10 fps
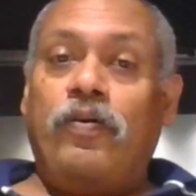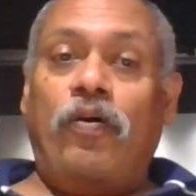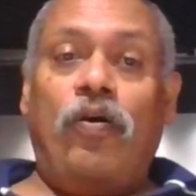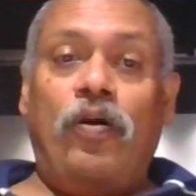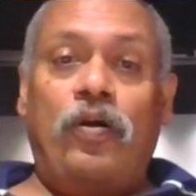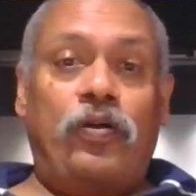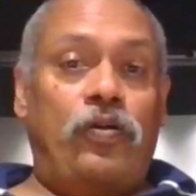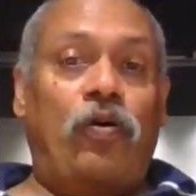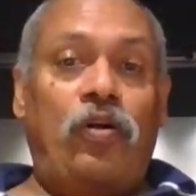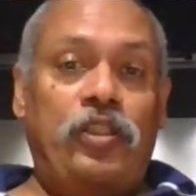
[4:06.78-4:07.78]

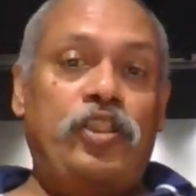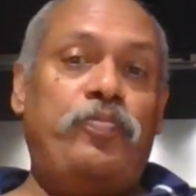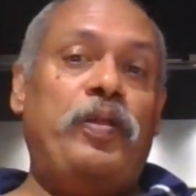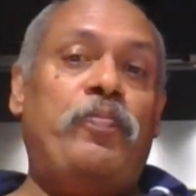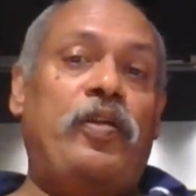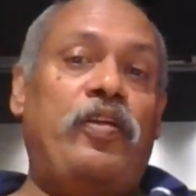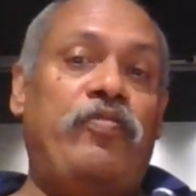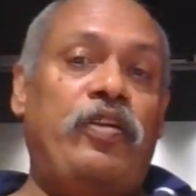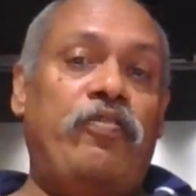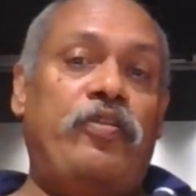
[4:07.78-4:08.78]
all these people, if
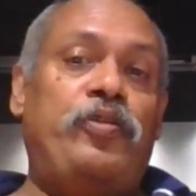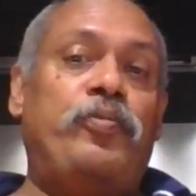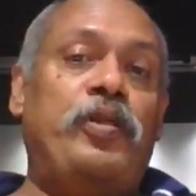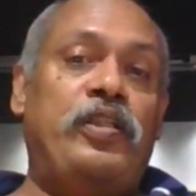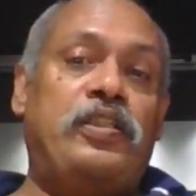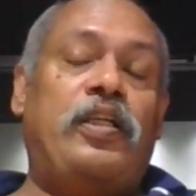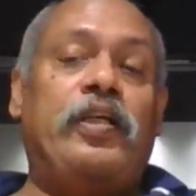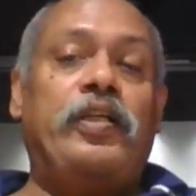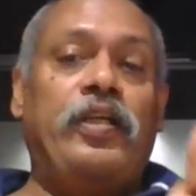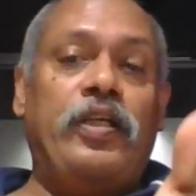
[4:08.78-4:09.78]
they were to be
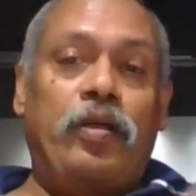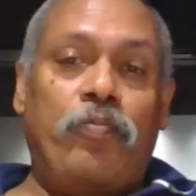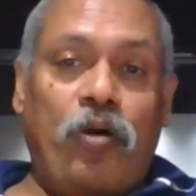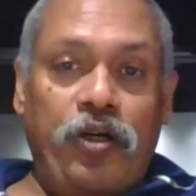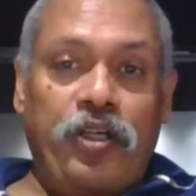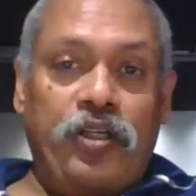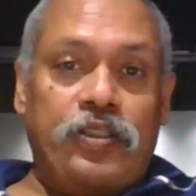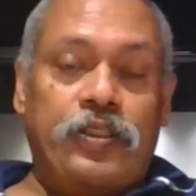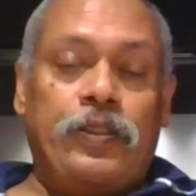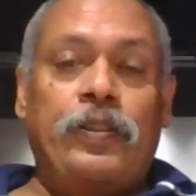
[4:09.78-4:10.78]
resurrected and brought
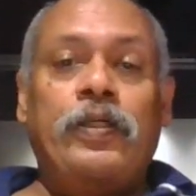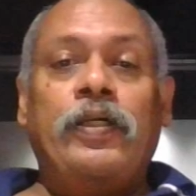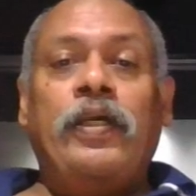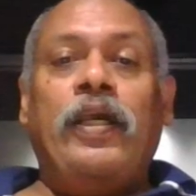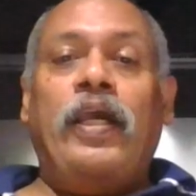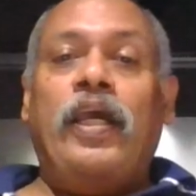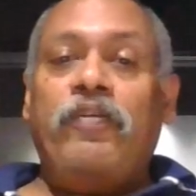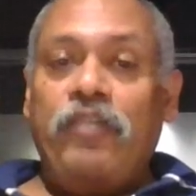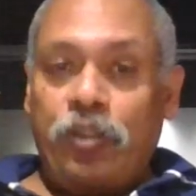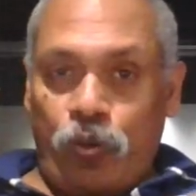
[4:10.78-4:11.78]
here, and
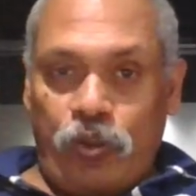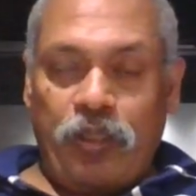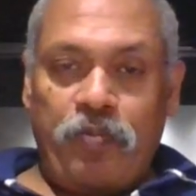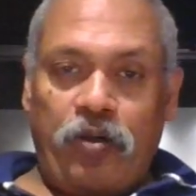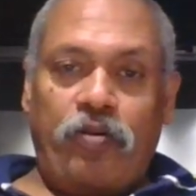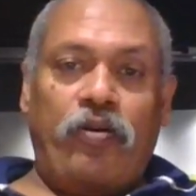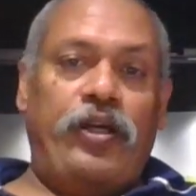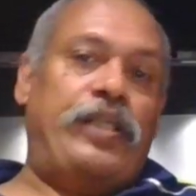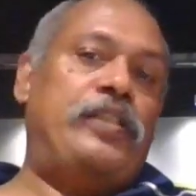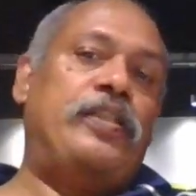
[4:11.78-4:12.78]
we showed them our
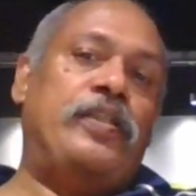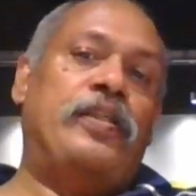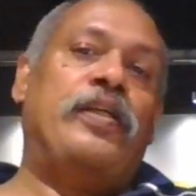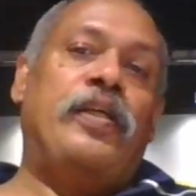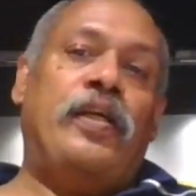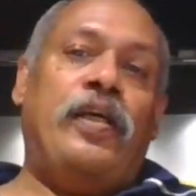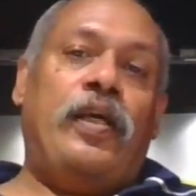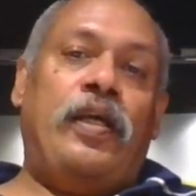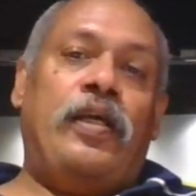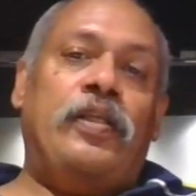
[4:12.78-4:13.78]
drawings,
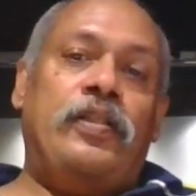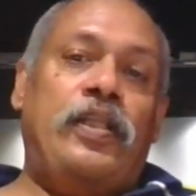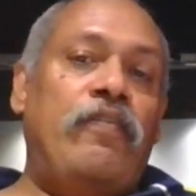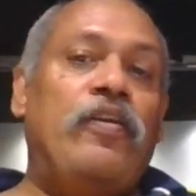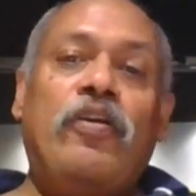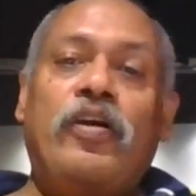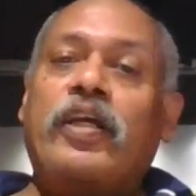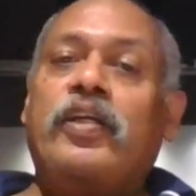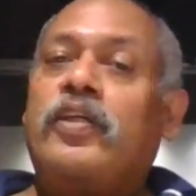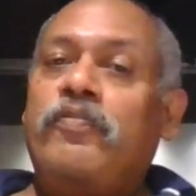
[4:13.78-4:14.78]
they will not
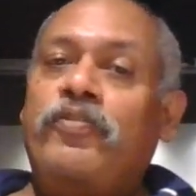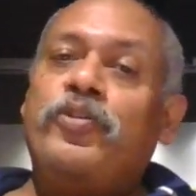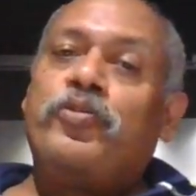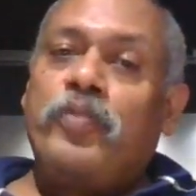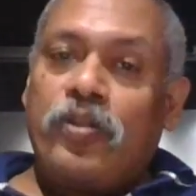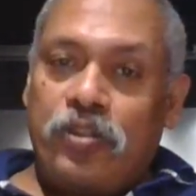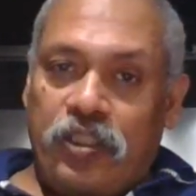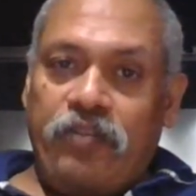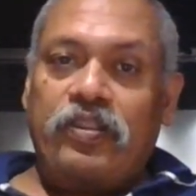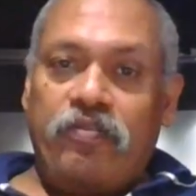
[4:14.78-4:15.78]
get confused because
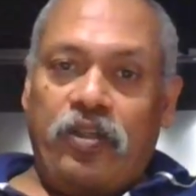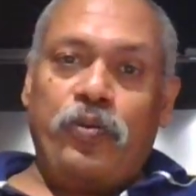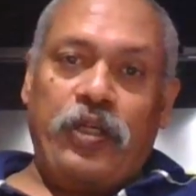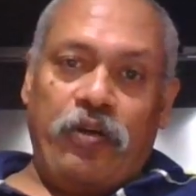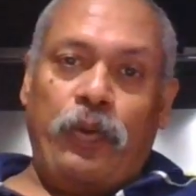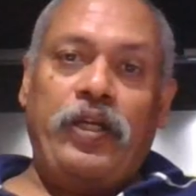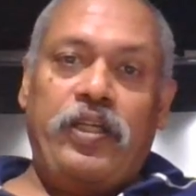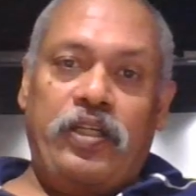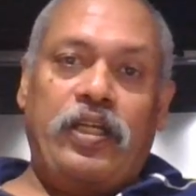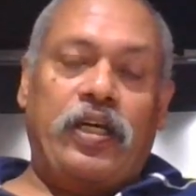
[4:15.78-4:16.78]
they were the one who
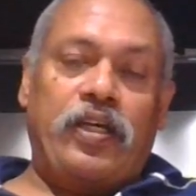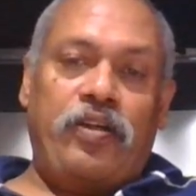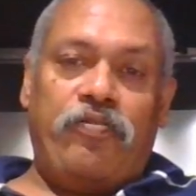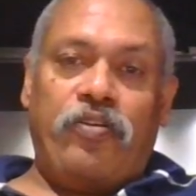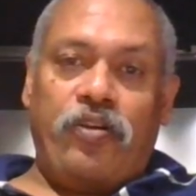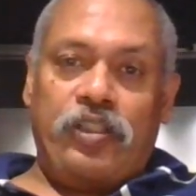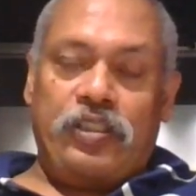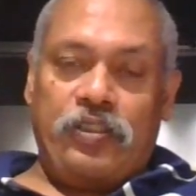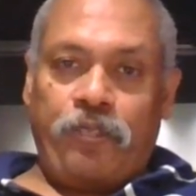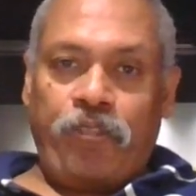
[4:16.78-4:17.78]
invented that kind of drawings.